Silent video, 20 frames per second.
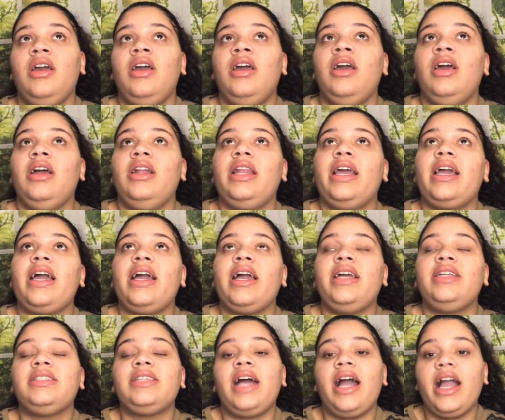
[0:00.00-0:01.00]
like, I
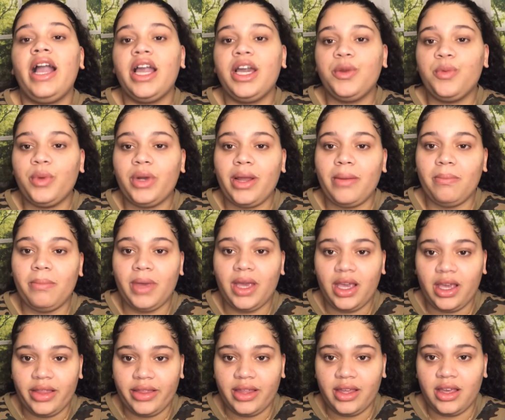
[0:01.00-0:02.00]
get tired when I'm
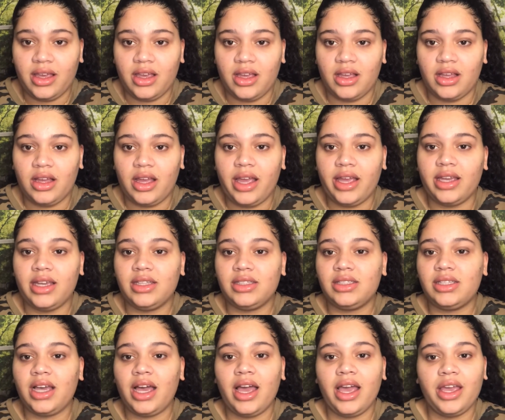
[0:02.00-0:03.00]
bathing. I get
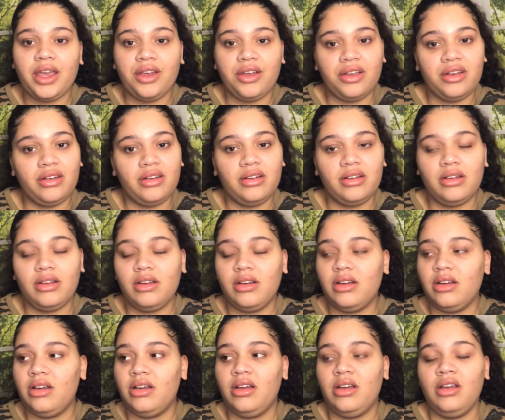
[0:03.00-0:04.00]
tired
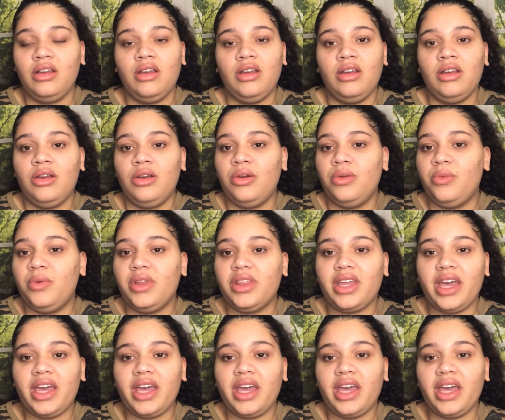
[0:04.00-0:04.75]
with